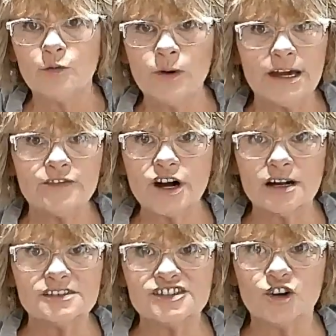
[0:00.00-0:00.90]
We have
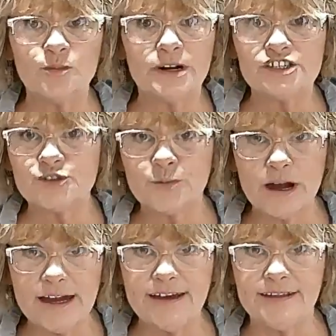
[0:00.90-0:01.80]
gotten so much
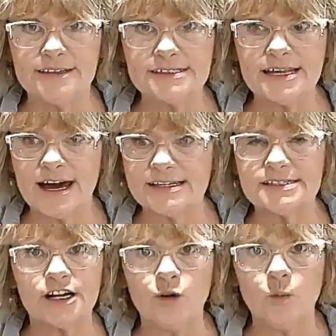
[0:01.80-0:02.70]
rain this
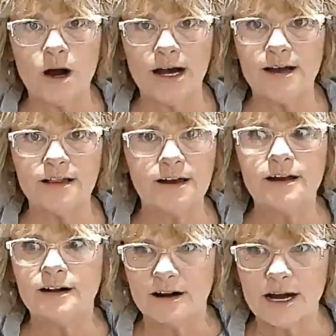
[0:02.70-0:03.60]
last little while,
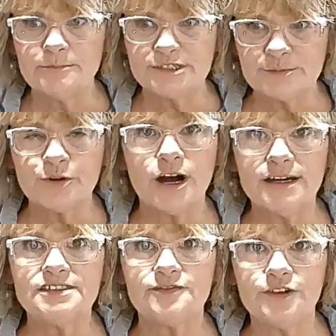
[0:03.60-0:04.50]
I'm
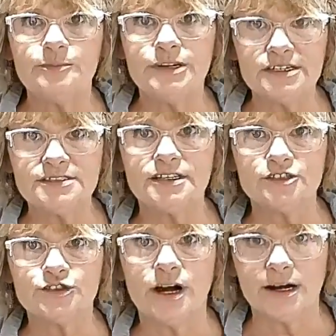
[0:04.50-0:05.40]
surprised Phoebe is still
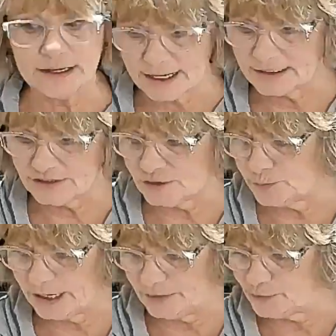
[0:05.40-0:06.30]
trying to catch the
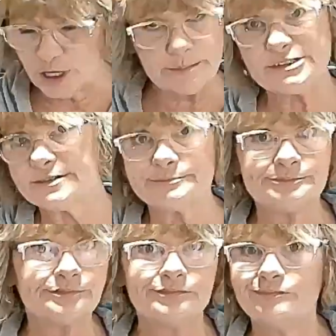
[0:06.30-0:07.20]
raindrops.
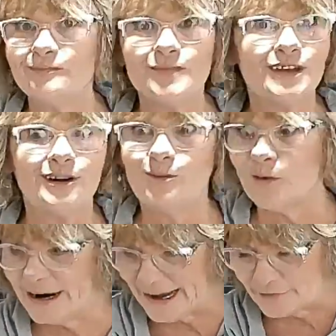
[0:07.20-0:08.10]

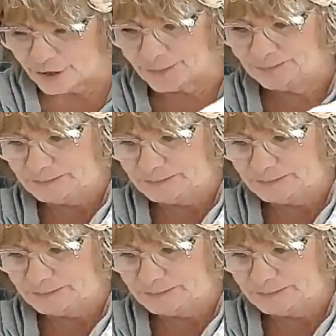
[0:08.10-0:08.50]
Whatever.